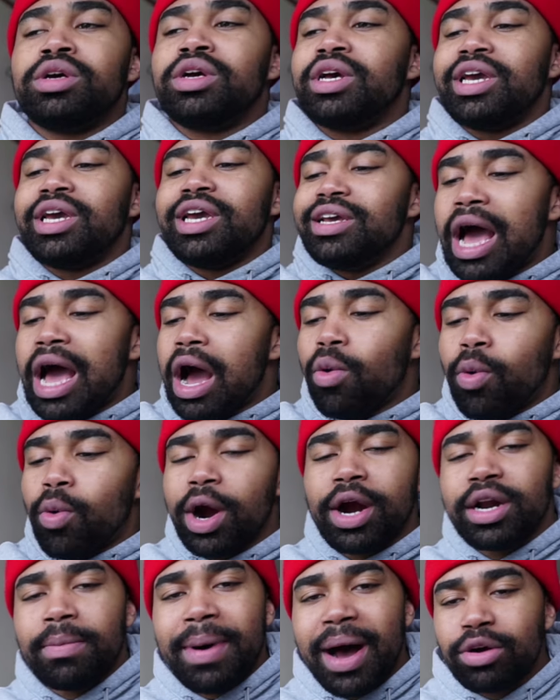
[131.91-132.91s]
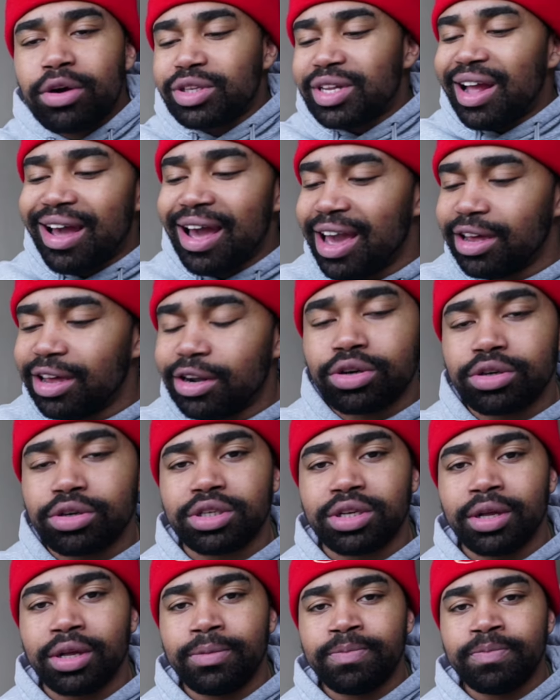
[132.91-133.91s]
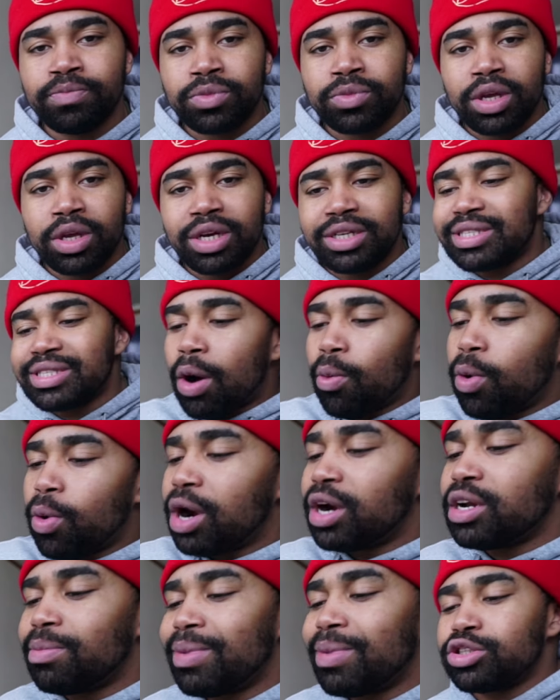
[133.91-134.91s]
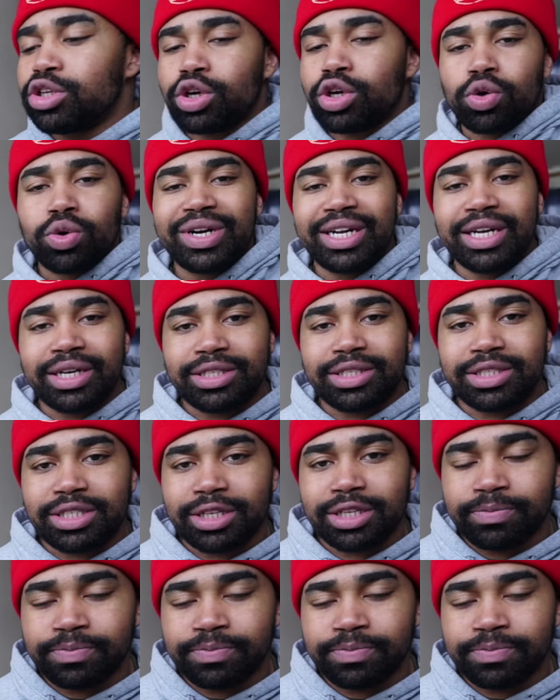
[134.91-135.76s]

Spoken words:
He's not worried about the haters. He's not worried about the critics.